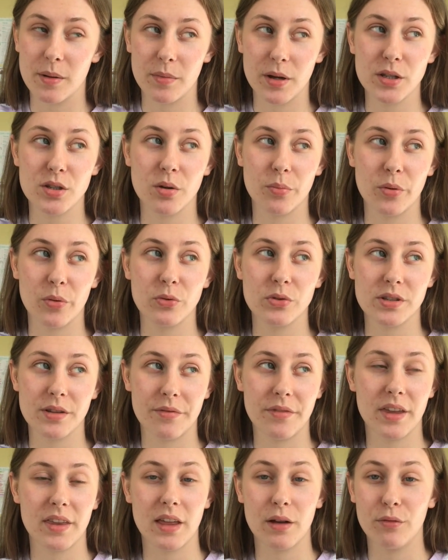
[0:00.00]
my topic was
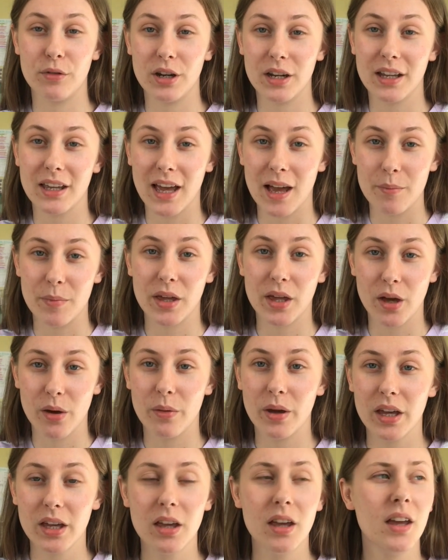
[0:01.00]
something that really kept me
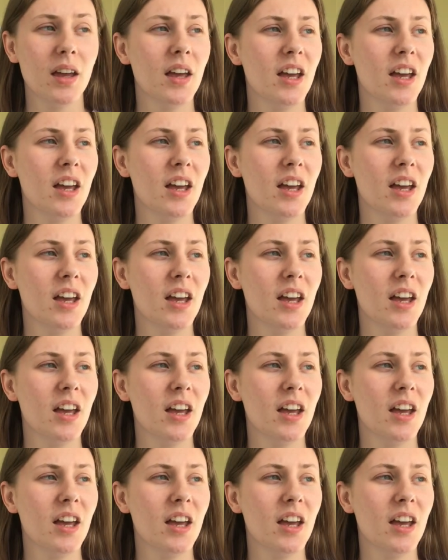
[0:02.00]
going,